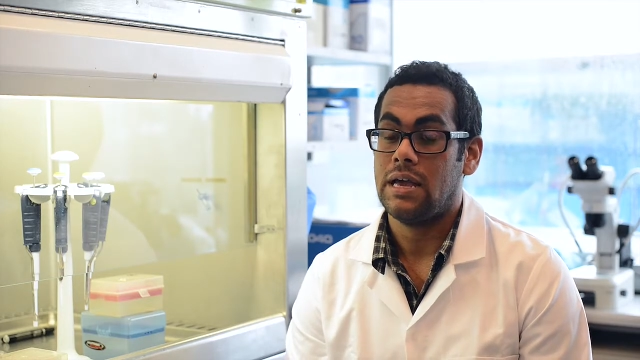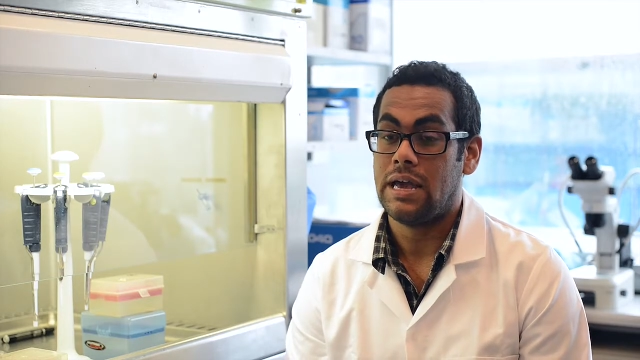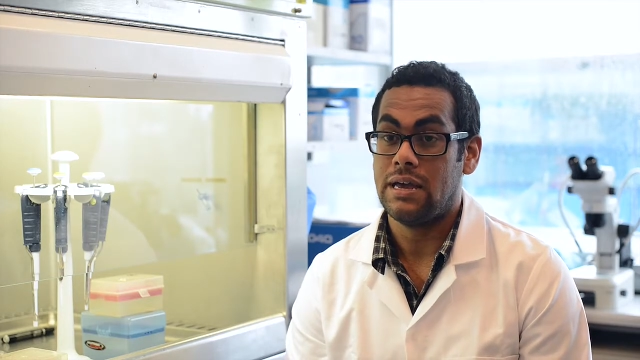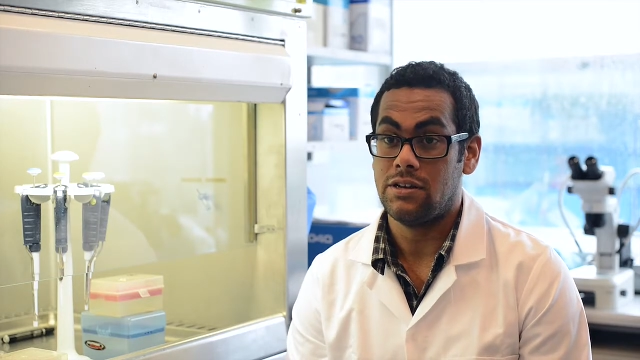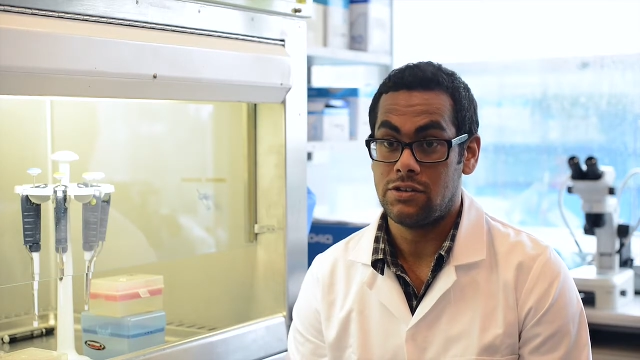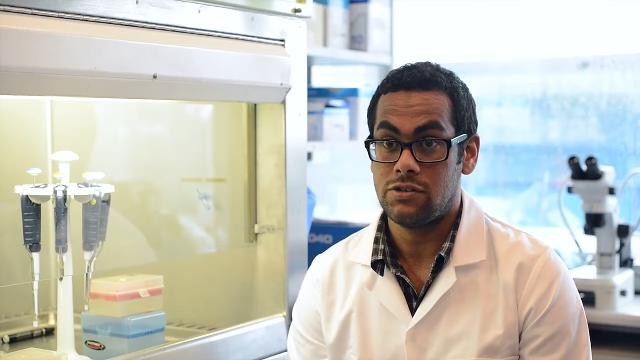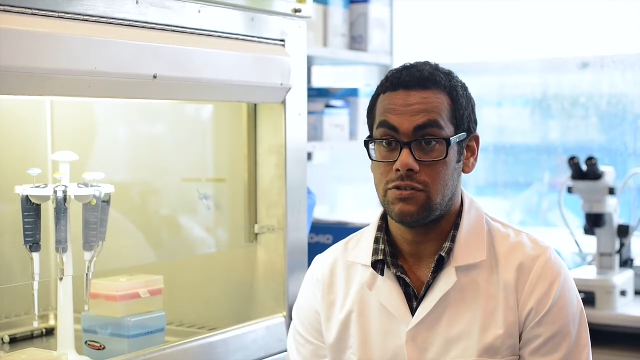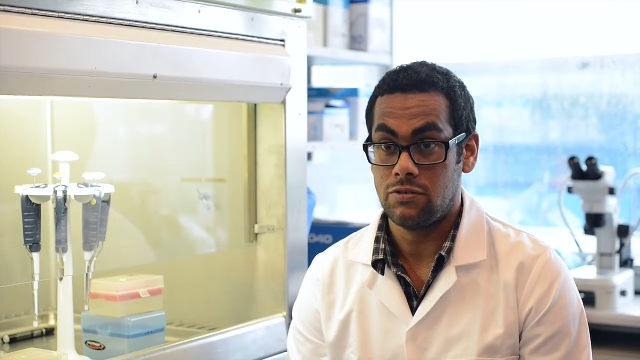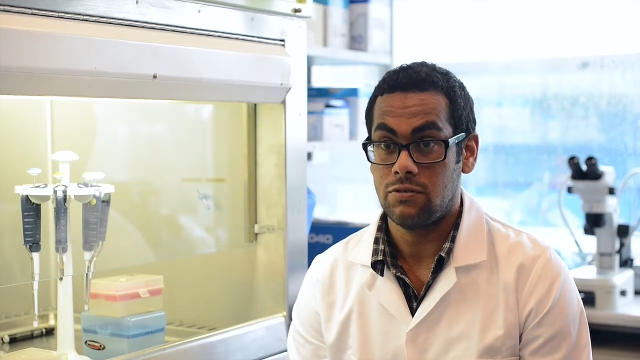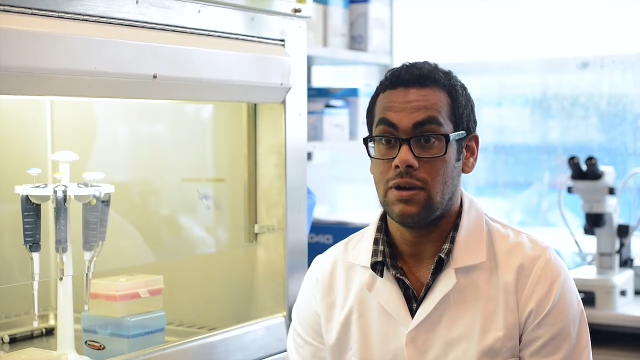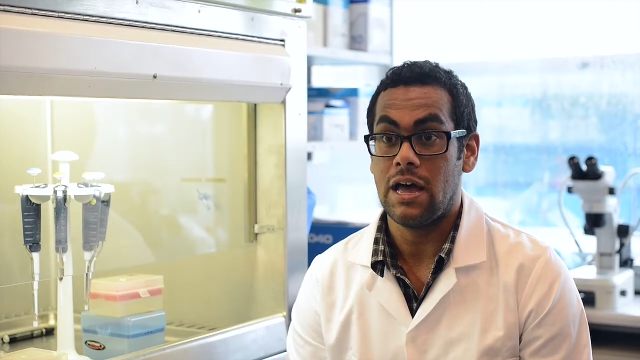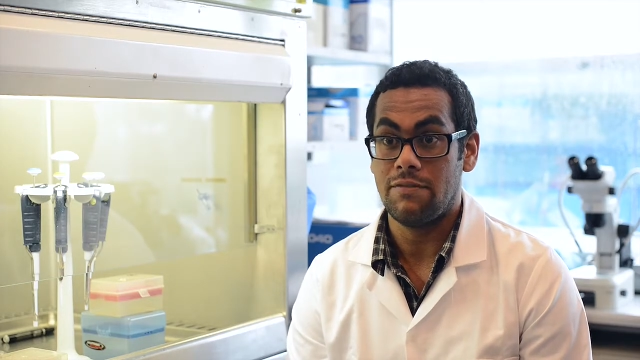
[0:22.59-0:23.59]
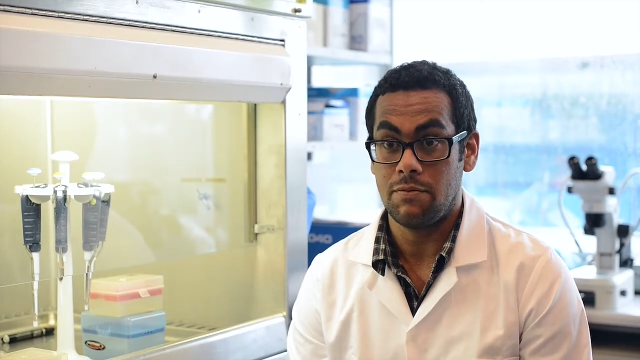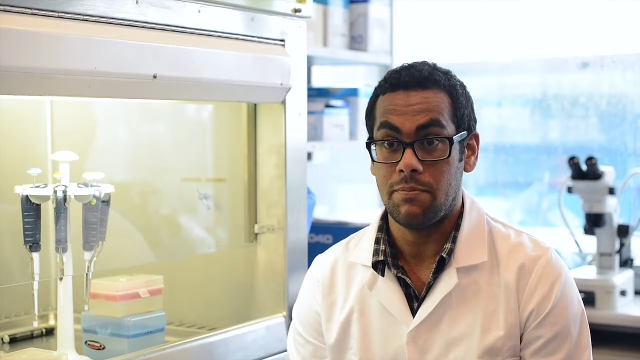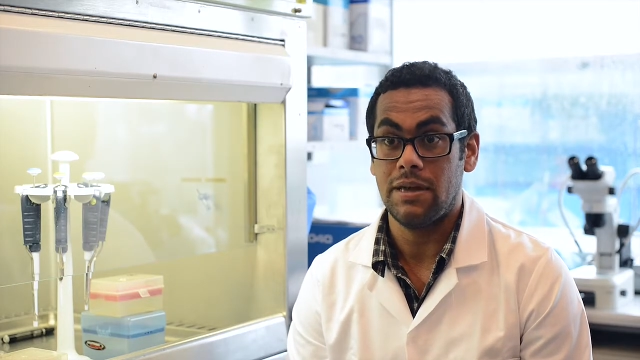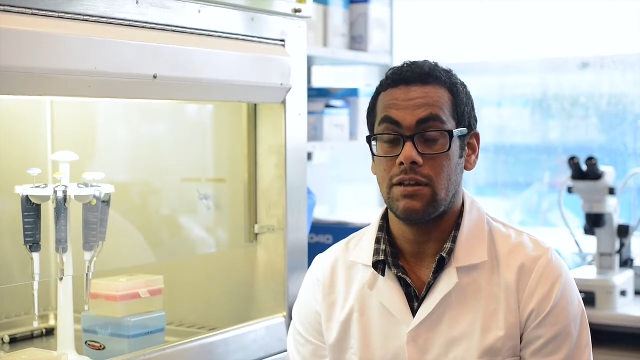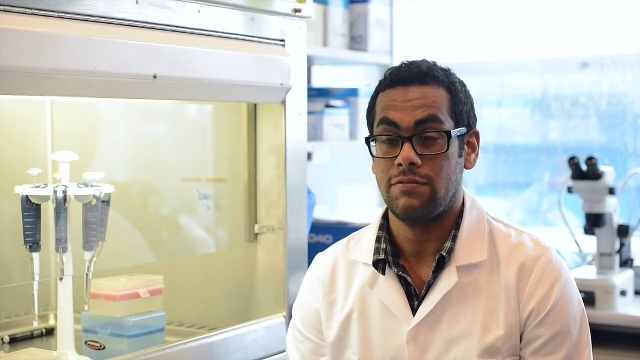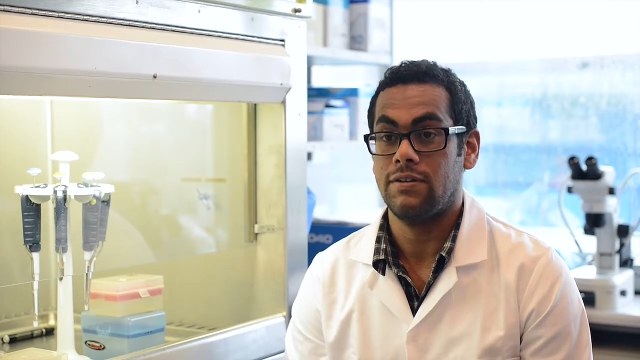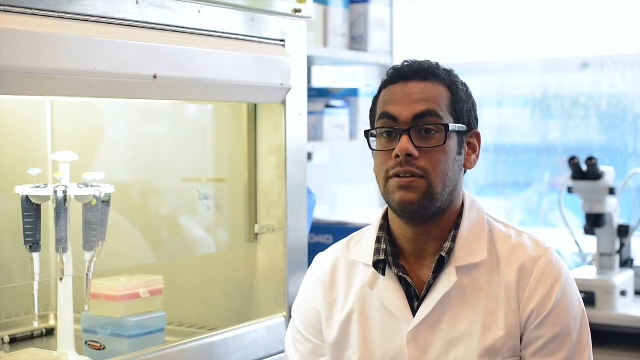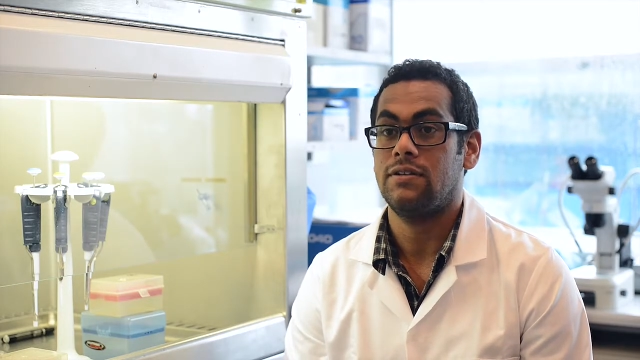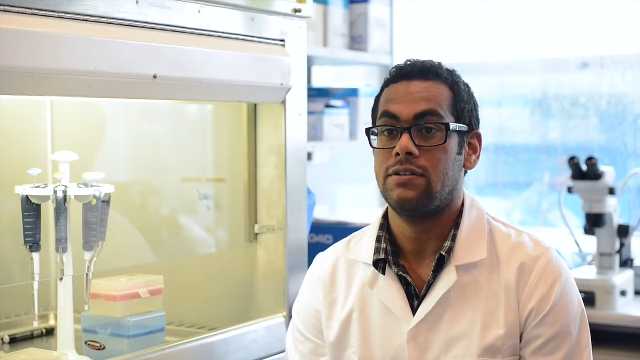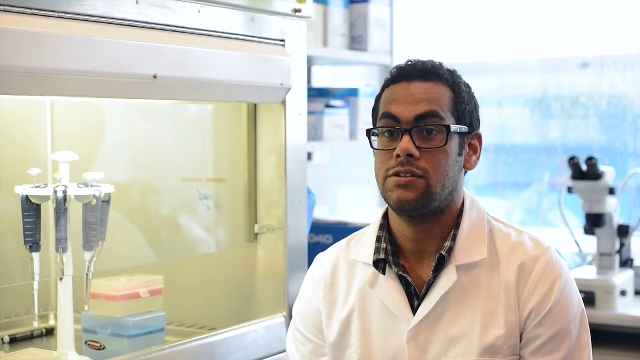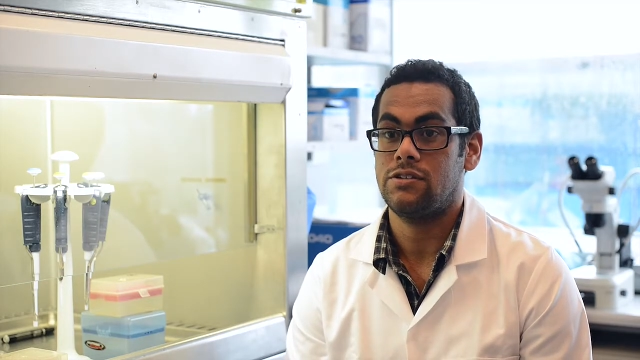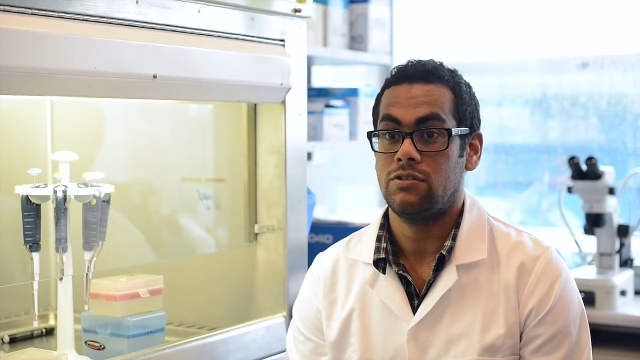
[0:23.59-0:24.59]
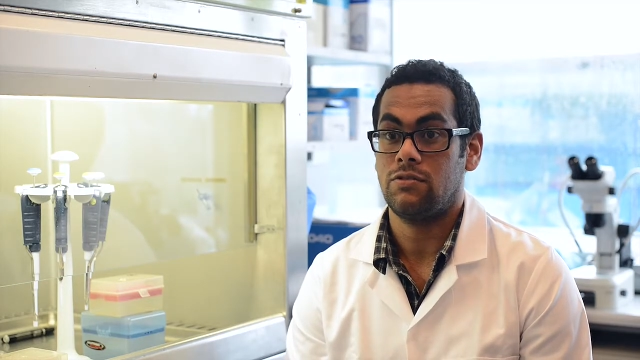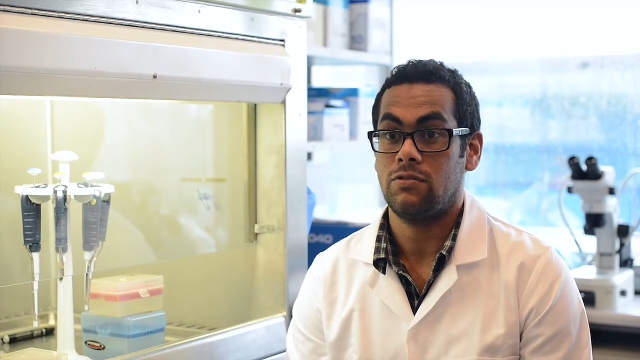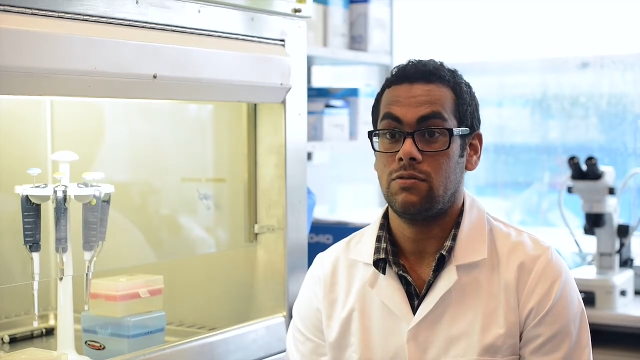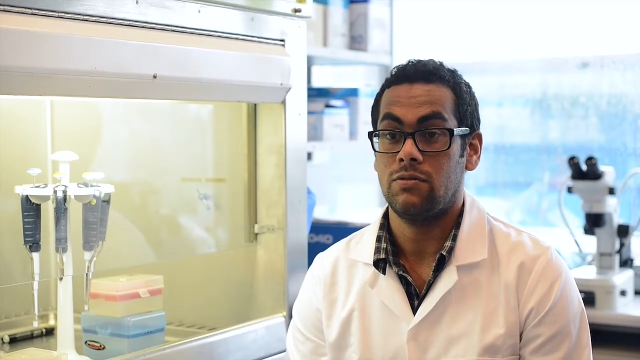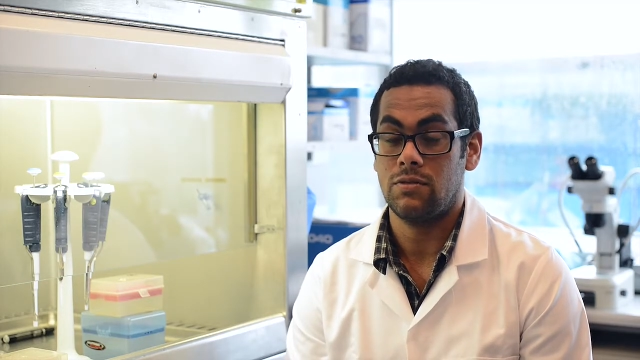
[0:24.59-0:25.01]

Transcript: and do have a benefit to